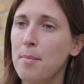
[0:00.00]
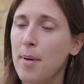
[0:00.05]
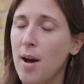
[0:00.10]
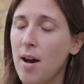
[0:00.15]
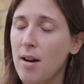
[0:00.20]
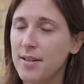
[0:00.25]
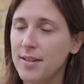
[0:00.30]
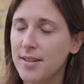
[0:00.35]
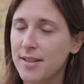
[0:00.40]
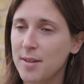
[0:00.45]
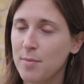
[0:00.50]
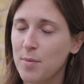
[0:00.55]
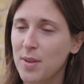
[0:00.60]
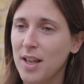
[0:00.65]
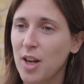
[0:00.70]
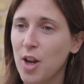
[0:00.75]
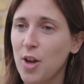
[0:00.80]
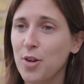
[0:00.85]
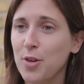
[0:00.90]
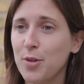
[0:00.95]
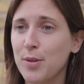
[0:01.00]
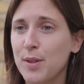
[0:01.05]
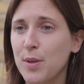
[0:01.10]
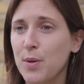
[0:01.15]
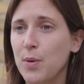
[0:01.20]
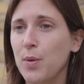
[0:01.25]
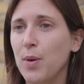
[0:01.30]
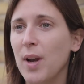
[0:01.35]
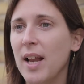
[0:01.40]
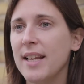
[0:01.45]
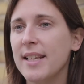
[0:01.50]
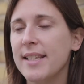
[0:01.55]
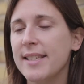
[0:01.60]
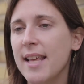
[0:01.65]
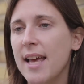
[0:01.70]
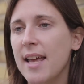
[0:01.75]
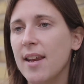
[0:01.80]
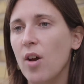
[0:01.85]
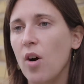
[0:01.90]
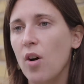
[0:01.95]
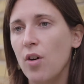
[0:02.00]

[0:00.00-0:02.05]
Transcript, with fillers: partners them with a local school and is then